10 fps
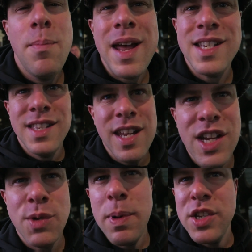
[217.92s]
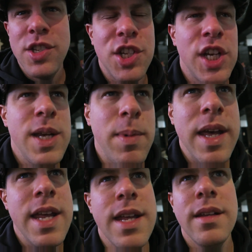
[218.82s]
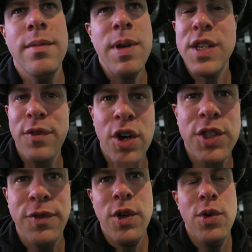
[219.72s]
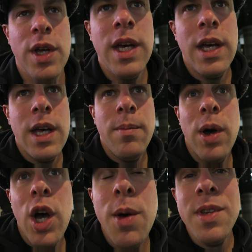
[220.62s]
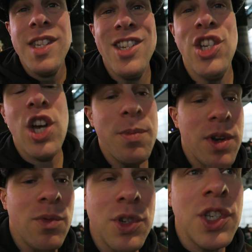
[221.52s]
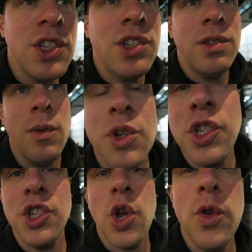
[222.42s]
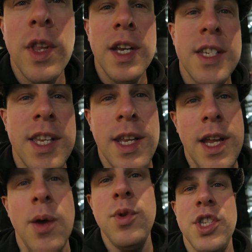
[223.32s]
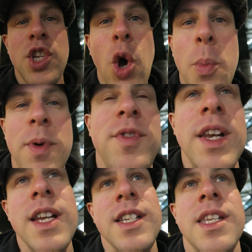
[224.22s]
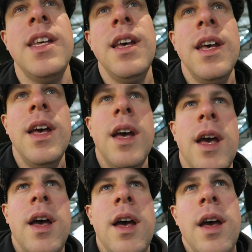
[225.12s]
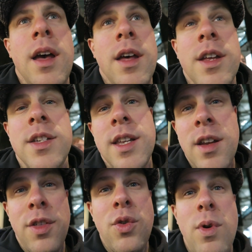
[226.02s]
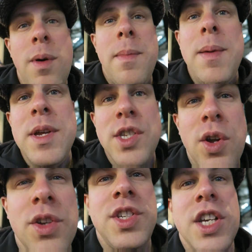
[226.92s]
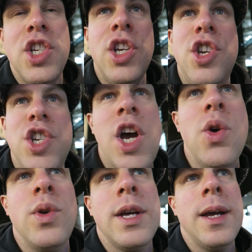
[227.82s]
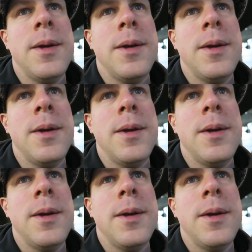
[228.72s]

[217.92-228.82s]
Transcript: best dish, best cheap eat, best fast food, but Herman Ze German wasn't, wasn't just on the list, it was top of the list. So then I thought, well, maybe it's not such a joke.